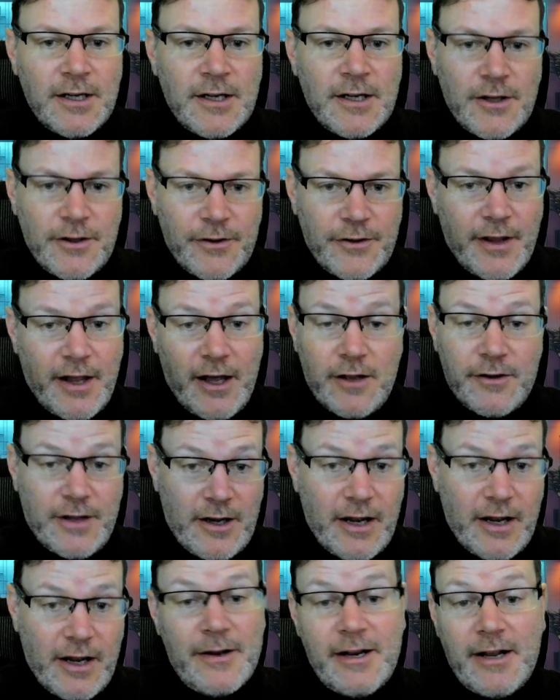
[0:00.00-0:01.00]
that
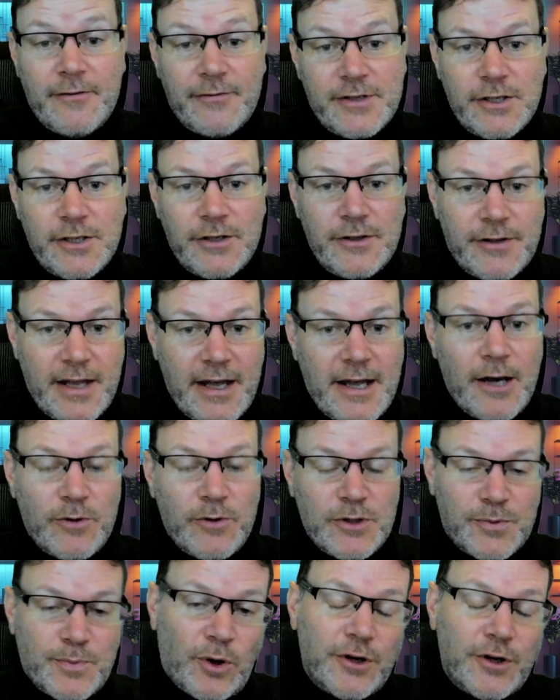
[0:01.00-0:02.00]
NFT there
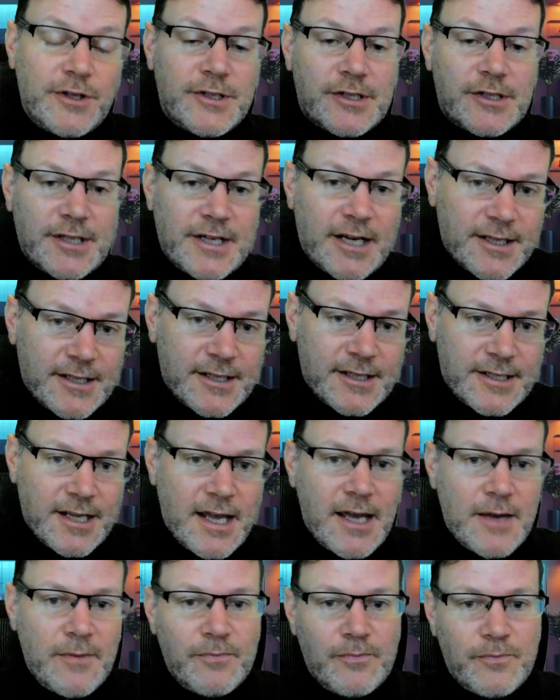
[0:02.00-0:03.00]
which points to that
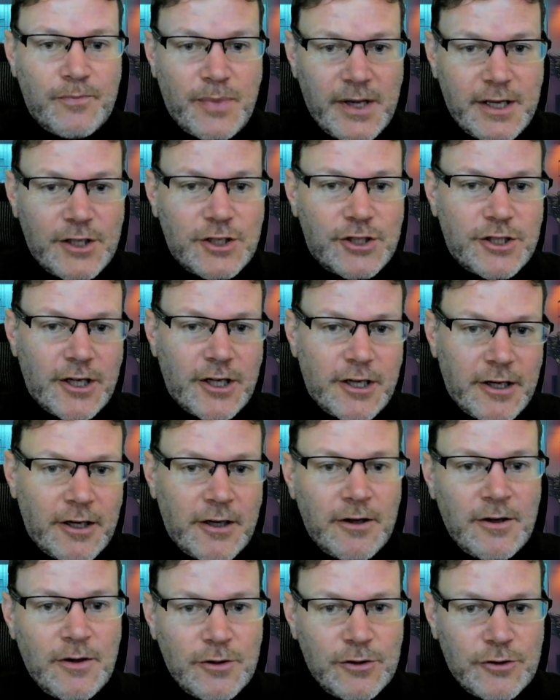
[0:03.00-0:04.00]
same picture
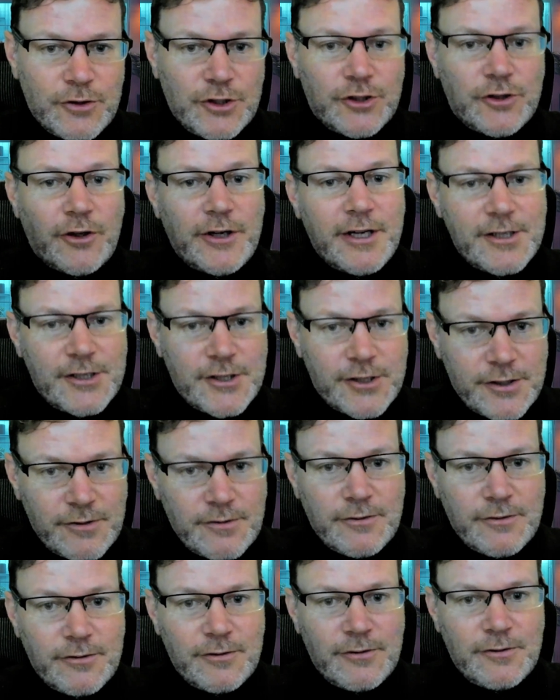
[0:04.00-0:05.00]
just on its
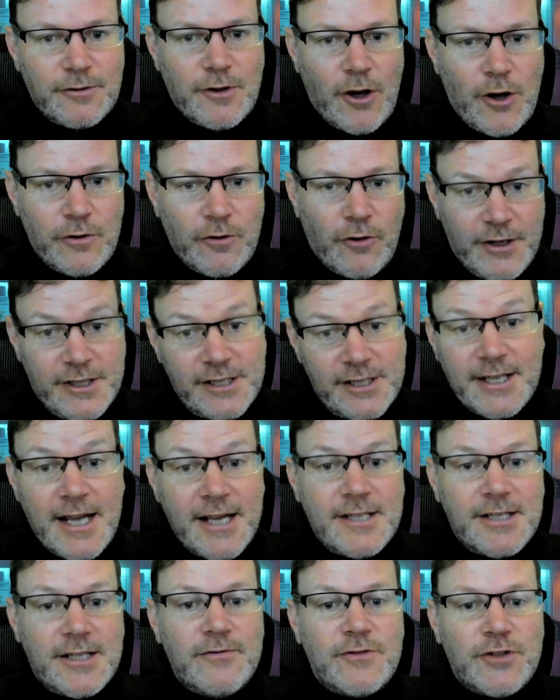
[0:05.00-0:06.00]

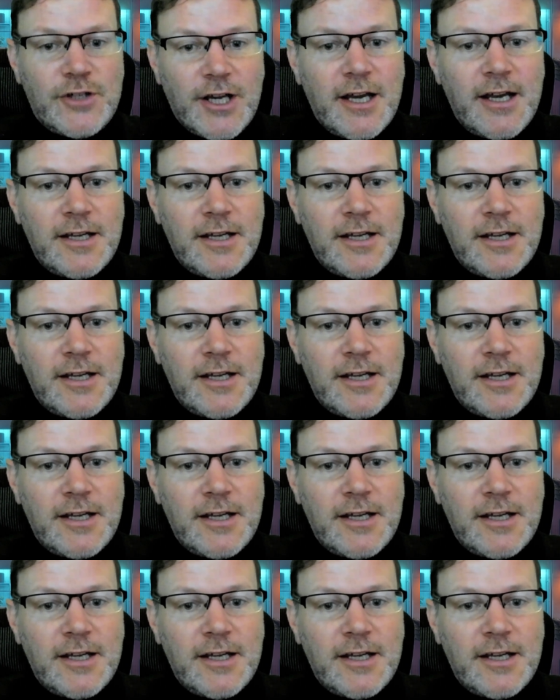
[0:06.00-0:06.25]
native chain.